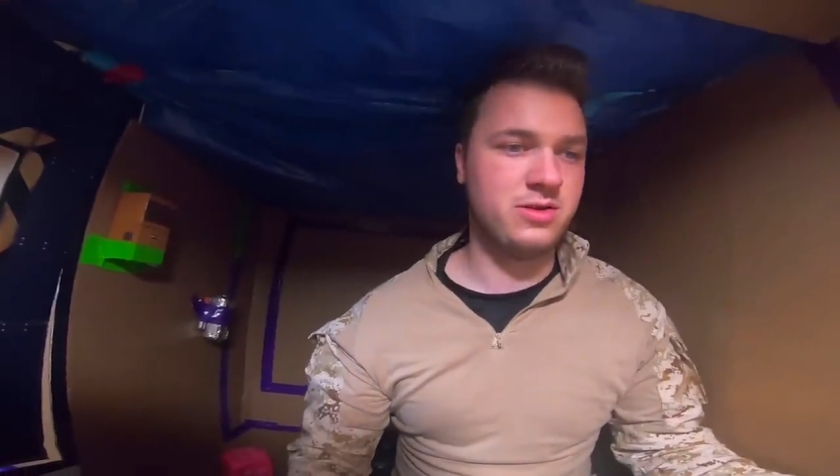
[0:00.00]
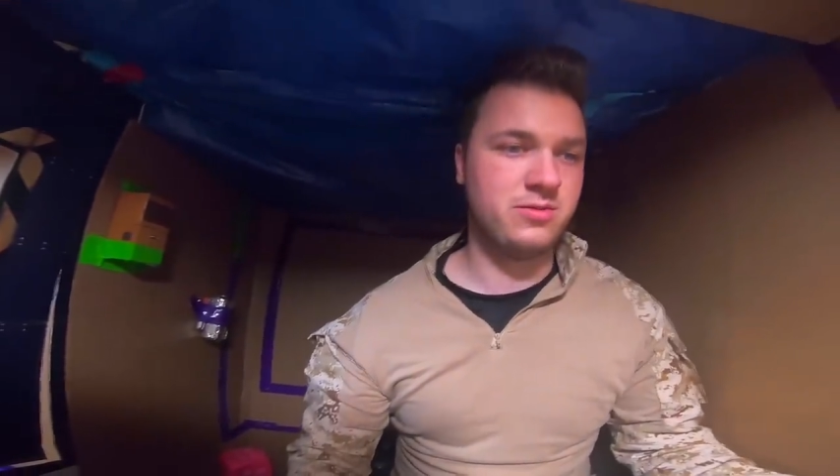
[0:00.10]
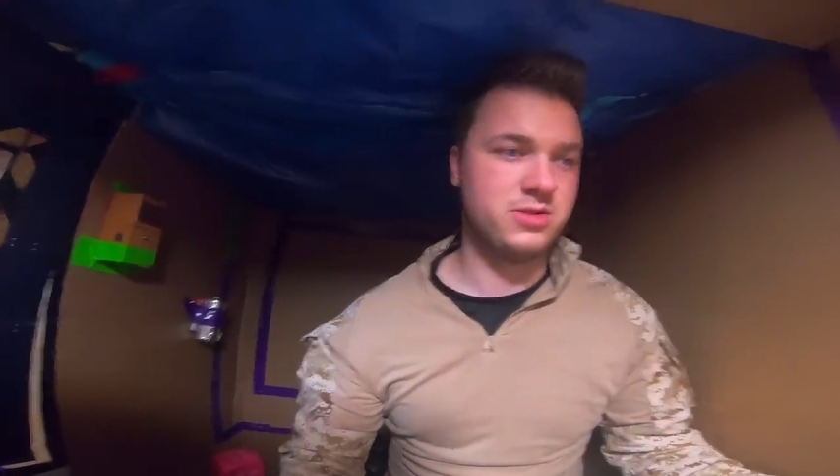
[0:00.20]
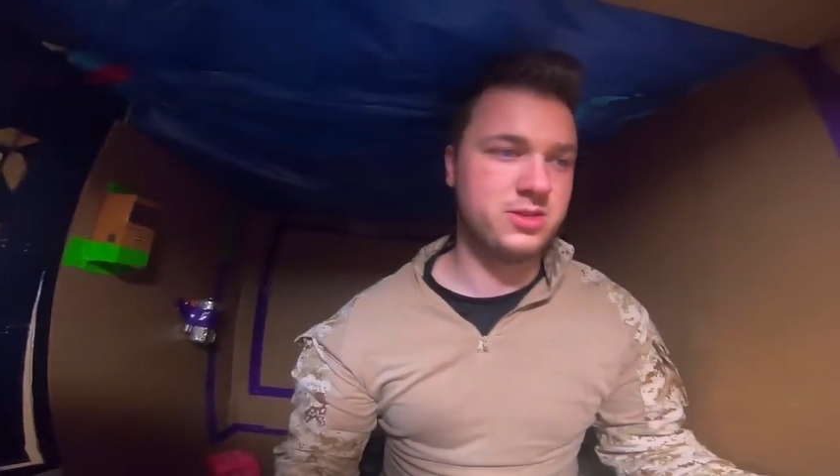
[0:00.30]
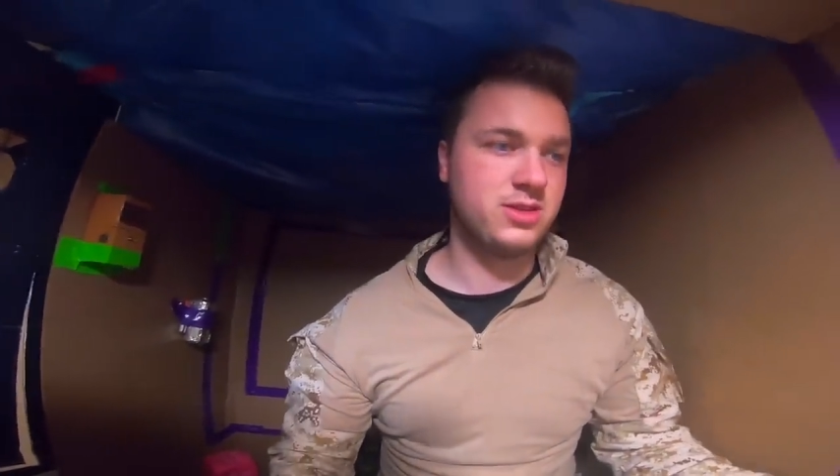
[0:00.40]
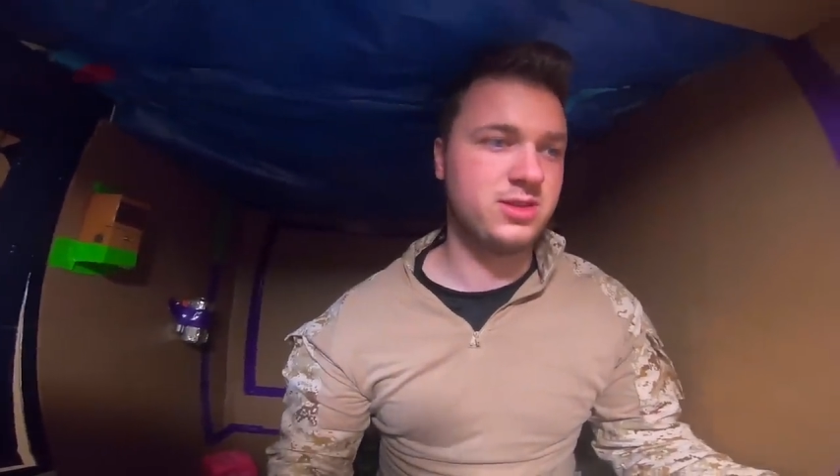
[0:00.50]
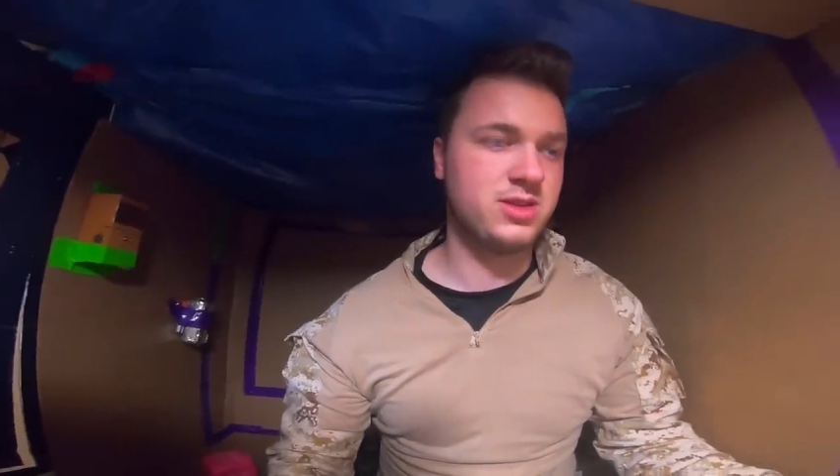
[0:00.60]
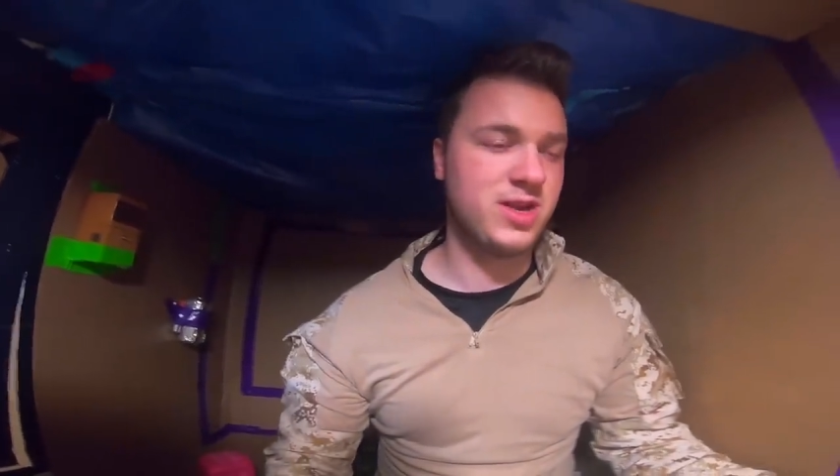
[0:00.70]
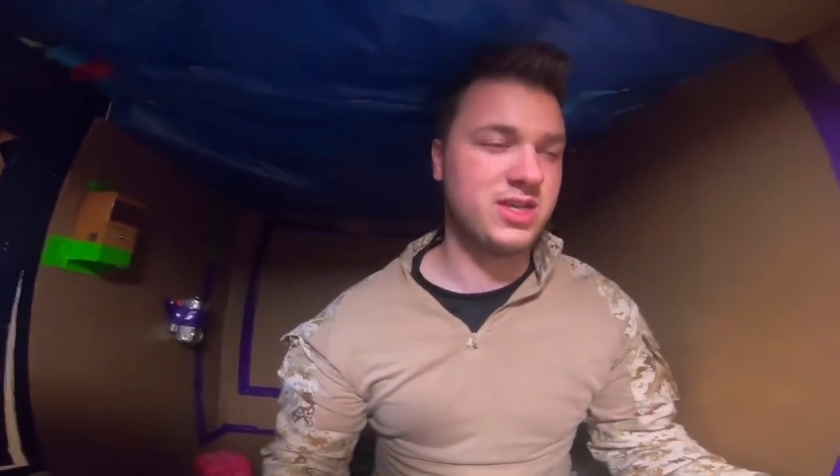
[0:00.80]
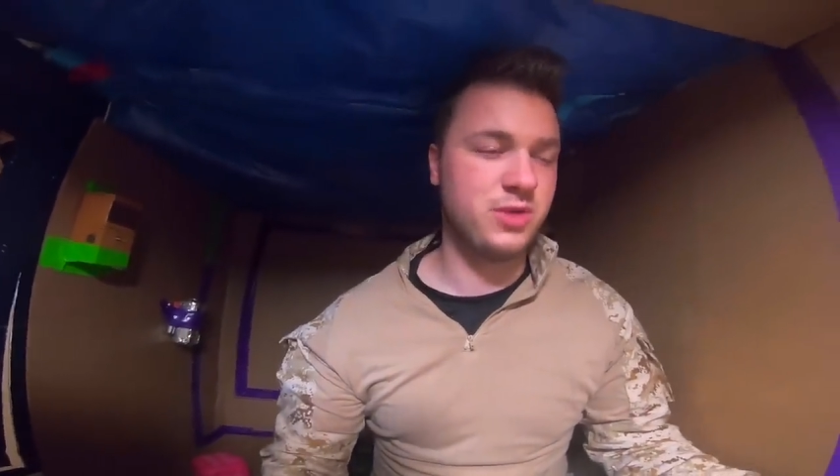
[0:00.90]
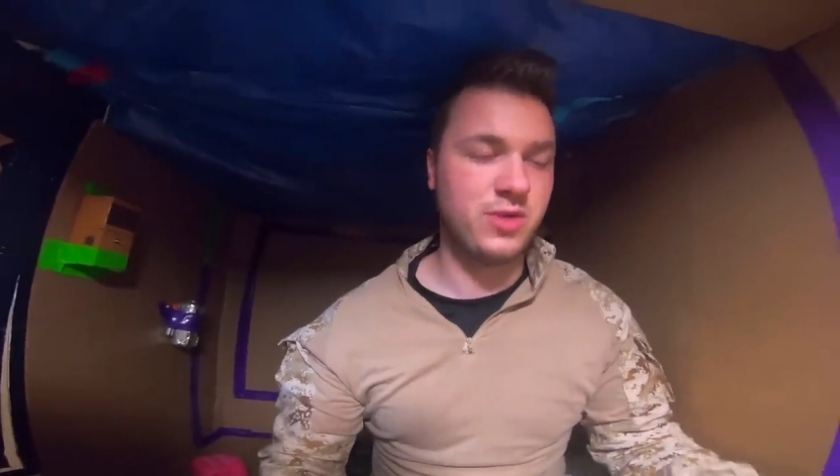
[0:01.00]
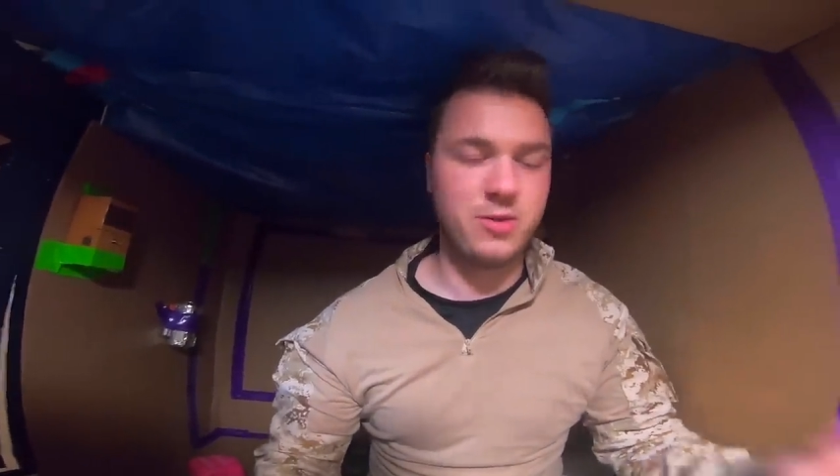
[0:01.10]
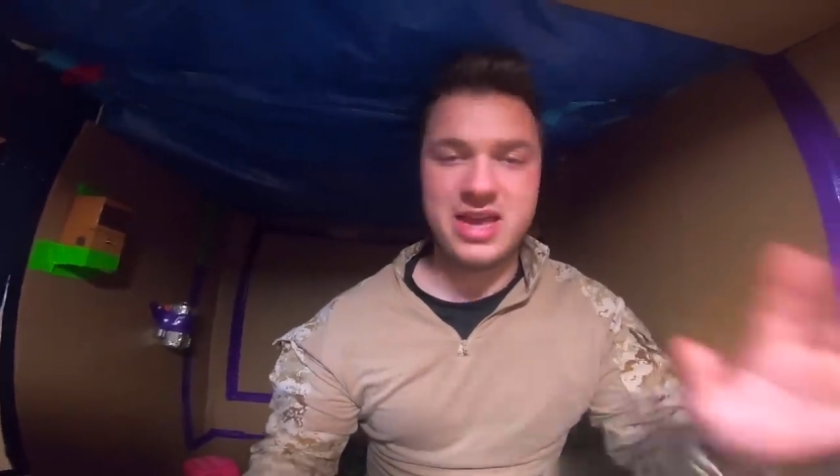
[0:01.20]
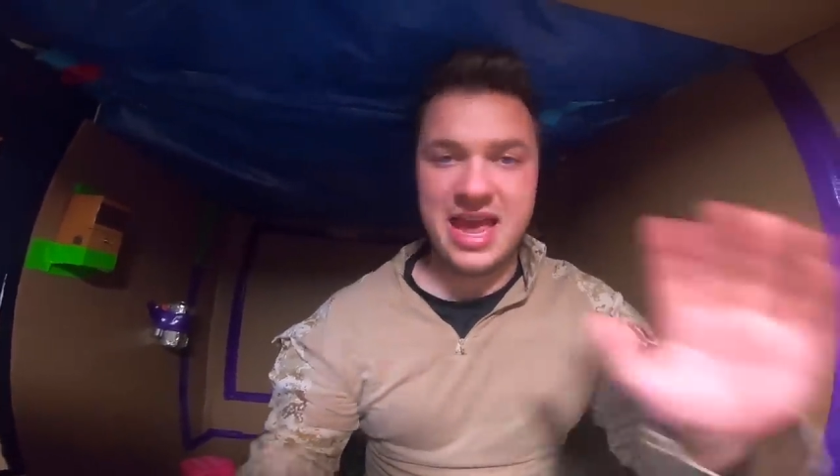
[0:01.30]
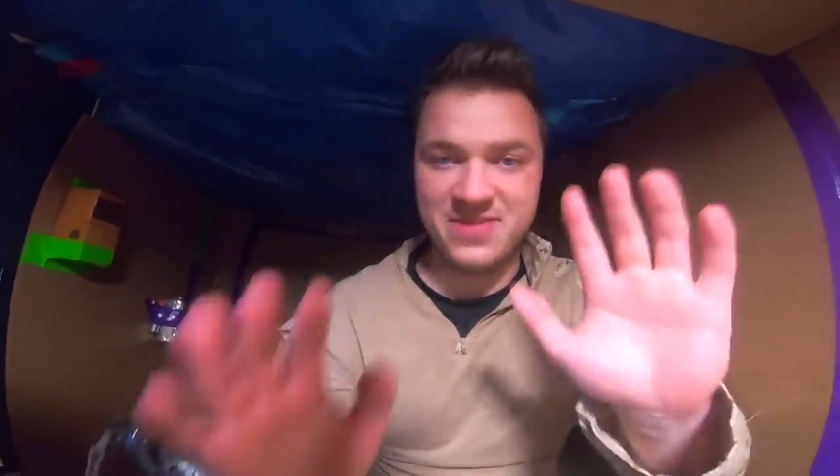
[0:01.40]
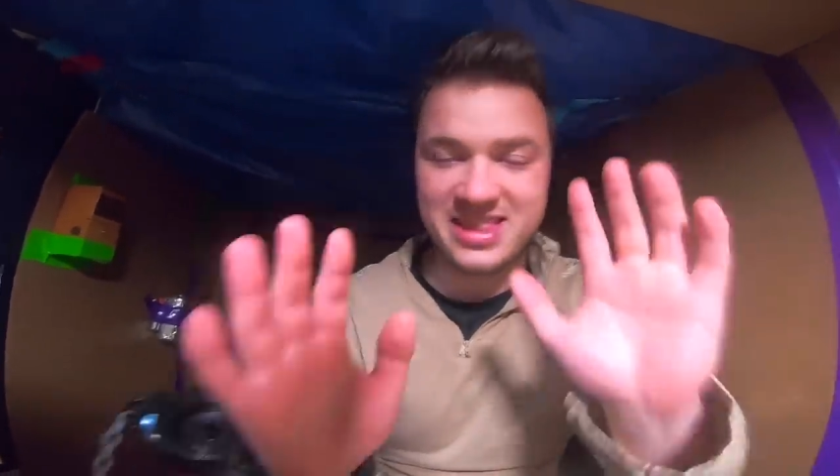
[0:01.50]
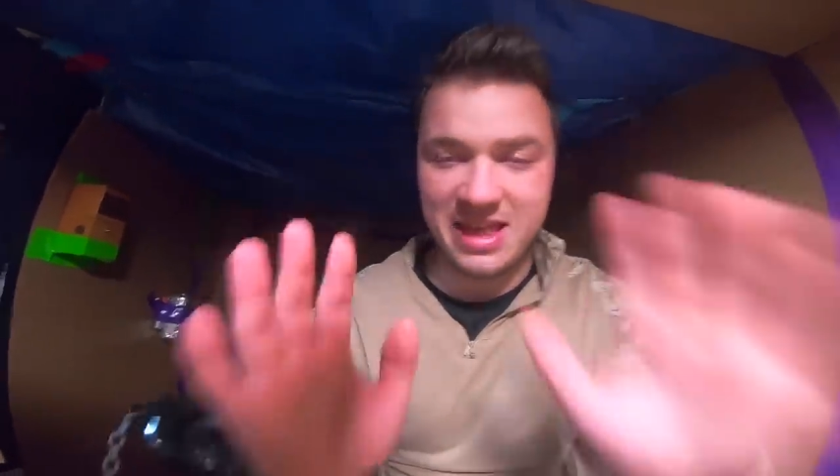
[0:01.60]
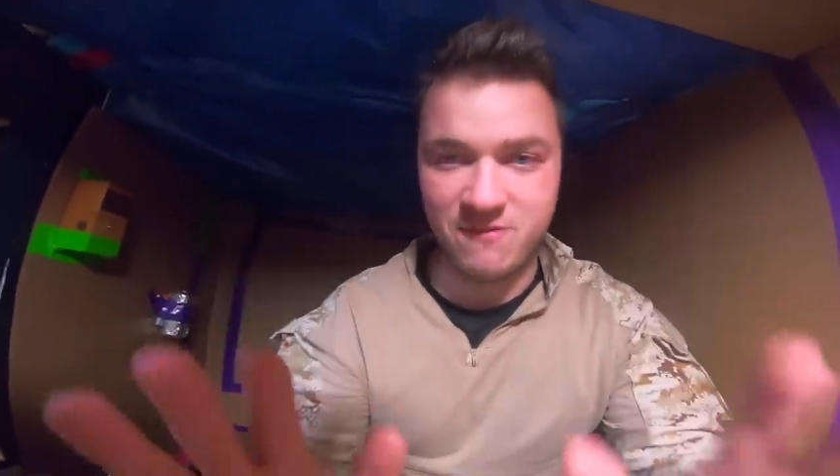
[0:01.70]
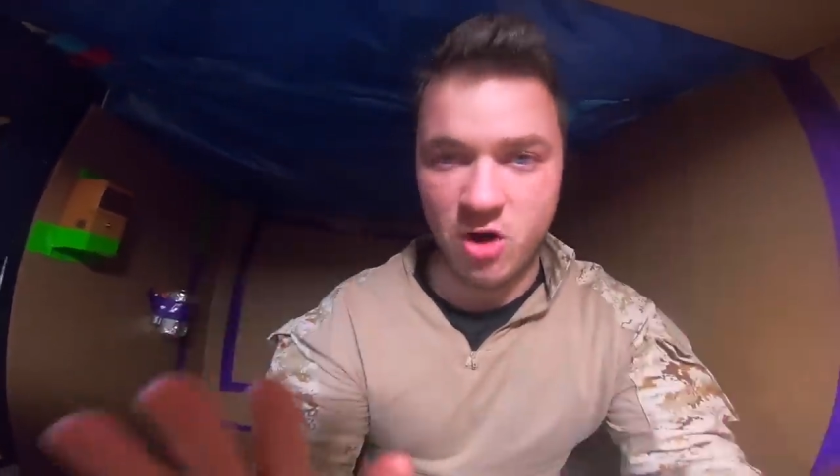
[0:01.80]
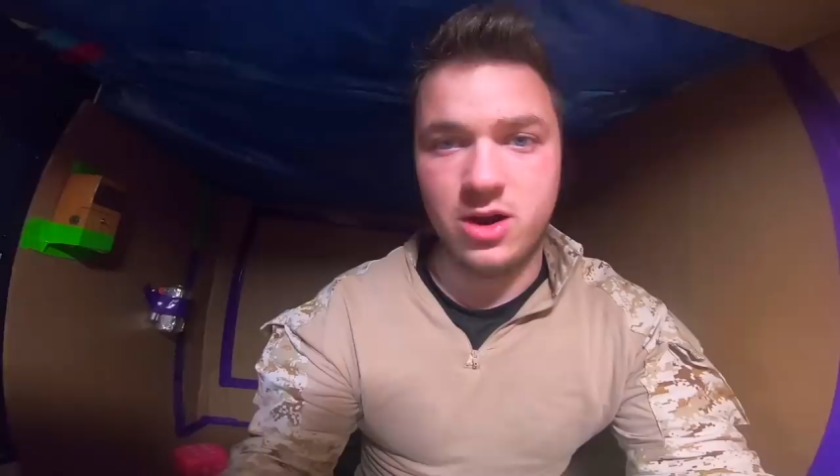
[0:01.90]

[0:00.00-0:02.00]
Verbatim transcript: then we're just in space. But okay, we can't think that far.